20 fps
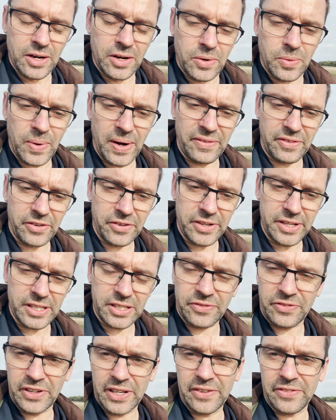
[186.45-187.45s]
whether it's
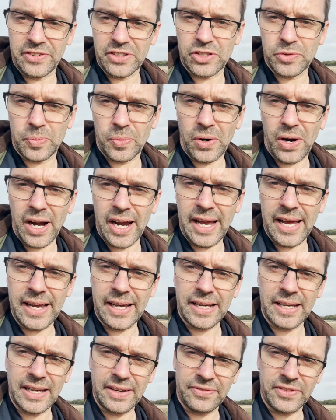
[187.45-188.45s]
fit for spraying,
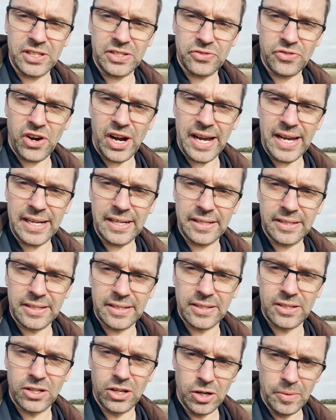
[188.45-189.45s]
if there's rain
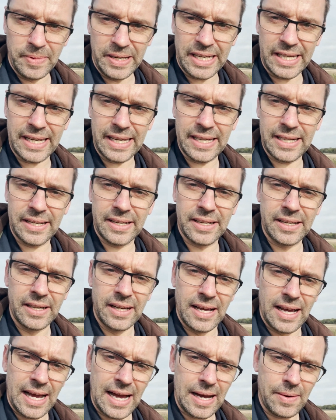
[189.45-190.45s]
coming in,
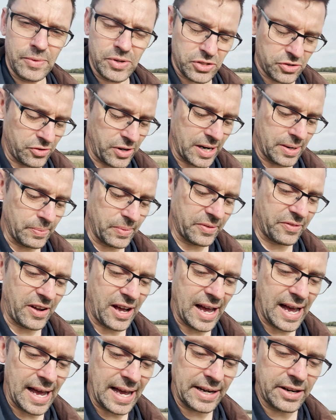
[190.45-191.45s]
how much rain we've
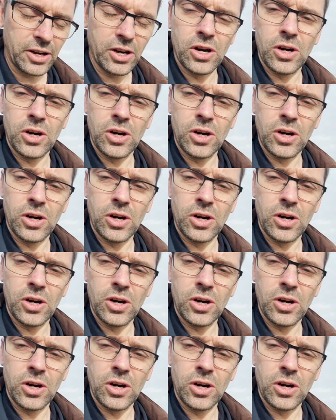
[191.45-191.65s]
had,